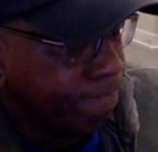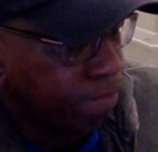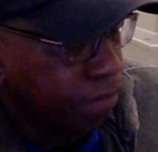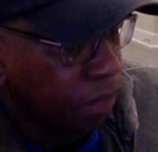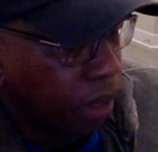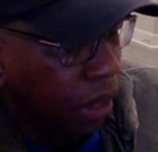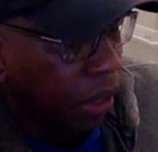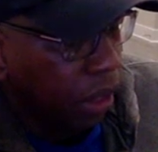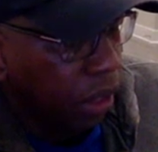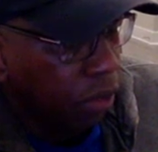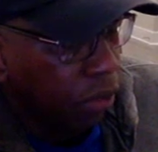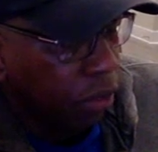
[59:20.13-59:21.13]
I think
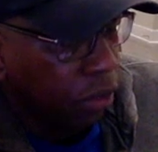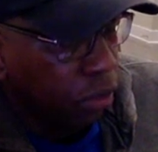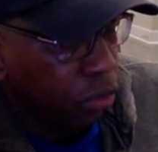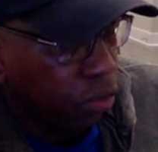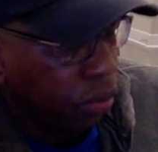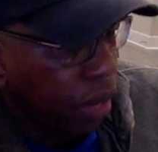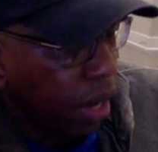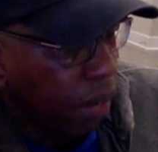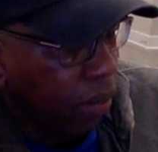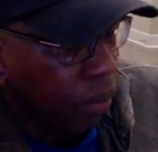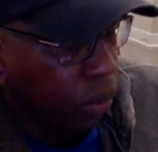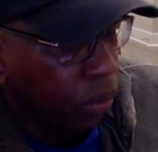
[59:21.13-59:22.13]
it's in the
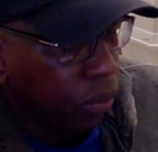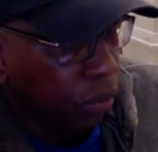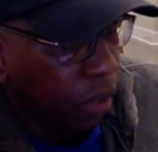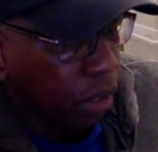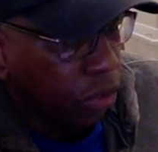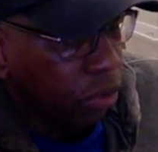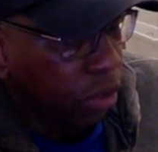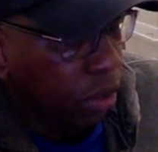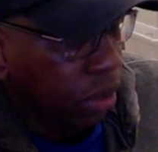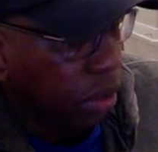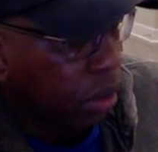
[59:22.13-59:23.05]
travel section.